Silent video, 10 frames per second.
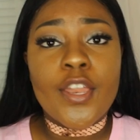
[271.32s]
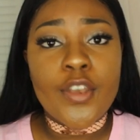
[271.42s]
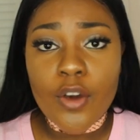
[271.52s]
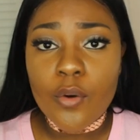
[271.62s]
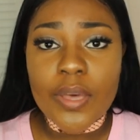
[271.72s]

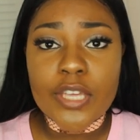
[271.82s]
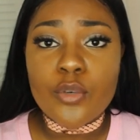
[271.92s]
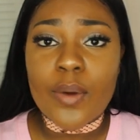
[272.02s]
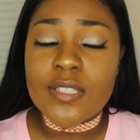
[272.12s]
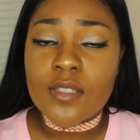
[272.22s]
In no way
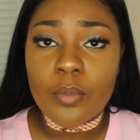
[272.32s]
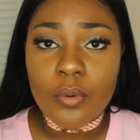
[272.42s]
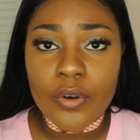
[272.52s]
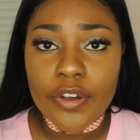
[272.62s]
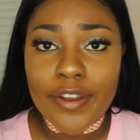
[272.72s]
do I
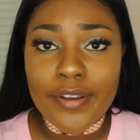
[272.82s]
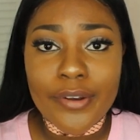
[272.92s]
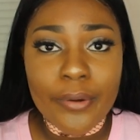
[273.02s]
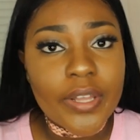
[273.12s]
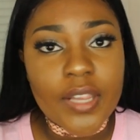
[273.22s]
support
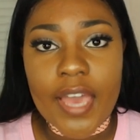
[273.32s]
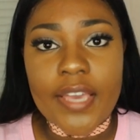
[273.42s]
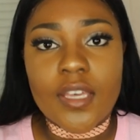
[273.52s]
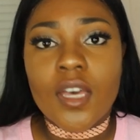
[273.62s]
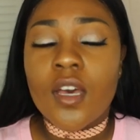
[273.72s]
nor
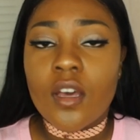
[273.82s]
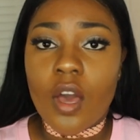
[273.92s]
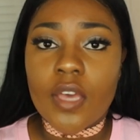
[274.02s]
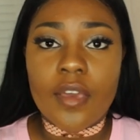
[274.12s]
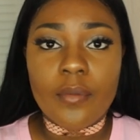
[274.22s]
like
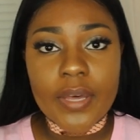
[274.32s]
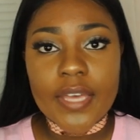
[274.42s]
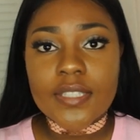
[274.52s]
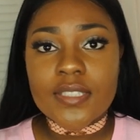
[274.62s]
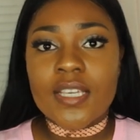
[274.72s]
Kanye
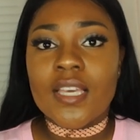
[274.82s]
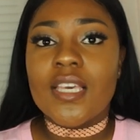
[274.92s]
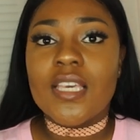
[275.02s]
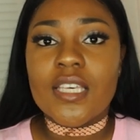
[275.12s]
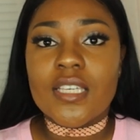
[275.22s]
West.
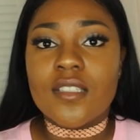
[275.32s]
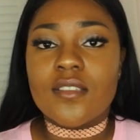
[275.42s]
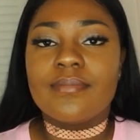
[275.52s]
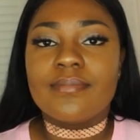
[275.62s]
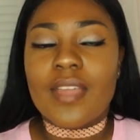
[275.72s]
He
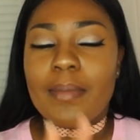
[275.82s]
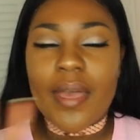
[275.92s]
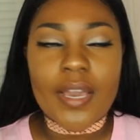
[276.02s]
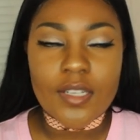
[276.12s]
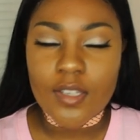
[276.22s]
is, I'm
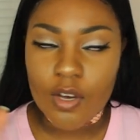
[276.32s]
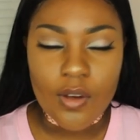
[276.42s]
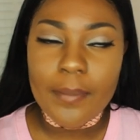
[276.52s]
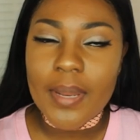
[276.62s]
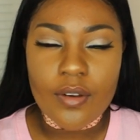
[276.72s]
not gonna go,
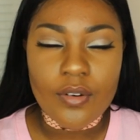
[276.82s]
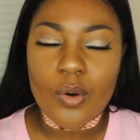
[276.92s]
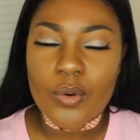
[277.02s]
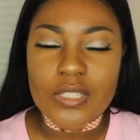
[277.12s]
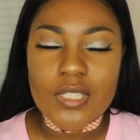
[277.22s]
I'm not gonna
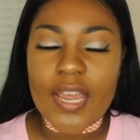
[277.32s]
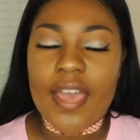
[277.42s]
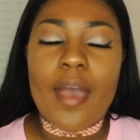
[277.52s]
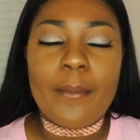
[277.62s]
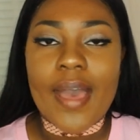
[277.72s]
go into
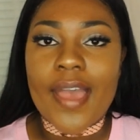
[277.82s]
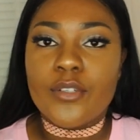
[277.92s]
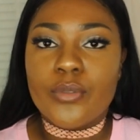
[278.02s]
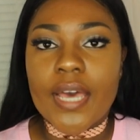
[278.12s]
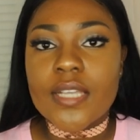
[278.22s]
that, but I
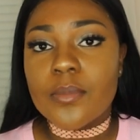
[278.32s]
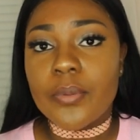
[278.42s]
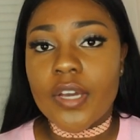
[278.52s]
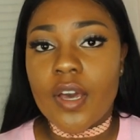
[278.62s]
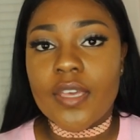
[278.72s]
do not
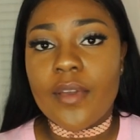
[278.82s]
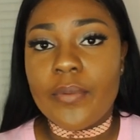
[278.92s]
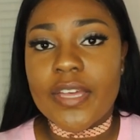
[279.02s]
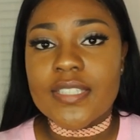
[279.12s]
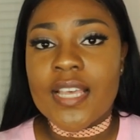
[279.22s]
support Kanye
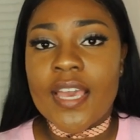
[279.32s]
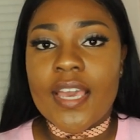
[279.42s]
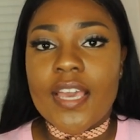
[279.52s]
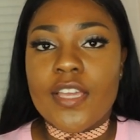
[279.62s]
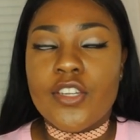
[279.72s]
West.
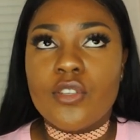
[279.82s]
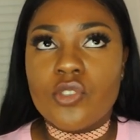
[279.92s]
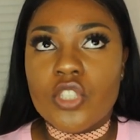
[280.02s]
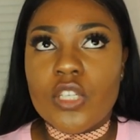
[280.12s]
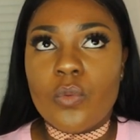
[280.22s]
And
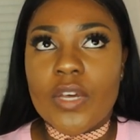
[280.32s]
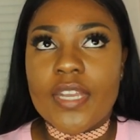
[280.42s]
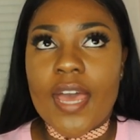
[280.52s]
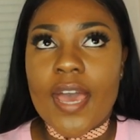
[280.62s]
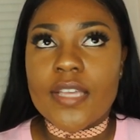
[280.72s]
usually
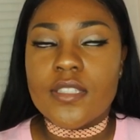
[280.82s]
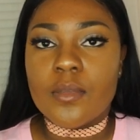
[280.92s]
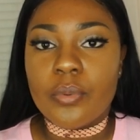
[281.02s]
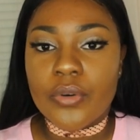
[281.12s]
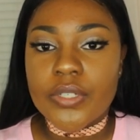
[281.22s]
when I
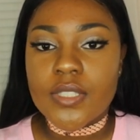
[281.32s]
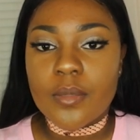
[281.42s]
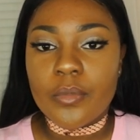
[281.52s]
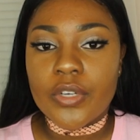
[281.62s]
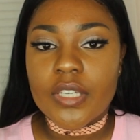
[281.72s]
support
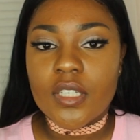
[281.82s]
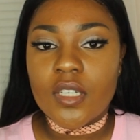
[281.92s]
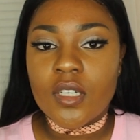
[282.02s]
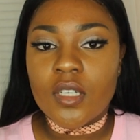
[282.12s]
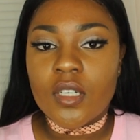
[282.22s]
someone,
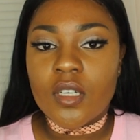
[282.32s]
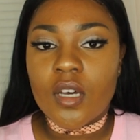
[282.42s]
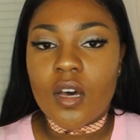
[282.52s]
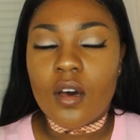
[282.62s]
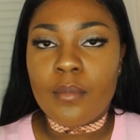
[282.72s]

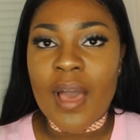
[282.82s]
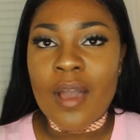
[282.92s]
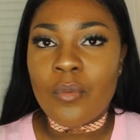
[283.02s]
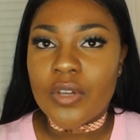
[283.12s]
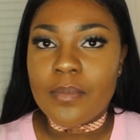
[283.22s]
um,
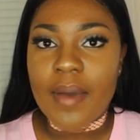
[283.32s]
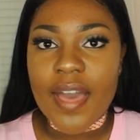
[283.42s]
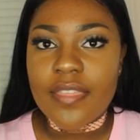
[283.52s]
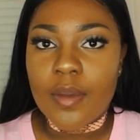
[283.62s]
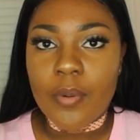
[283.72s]
I would
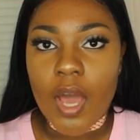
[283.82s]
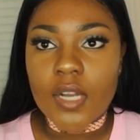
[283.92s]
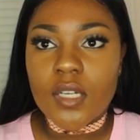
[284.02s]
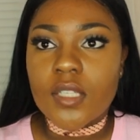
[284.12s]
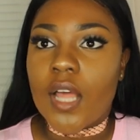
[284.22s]
buy their product.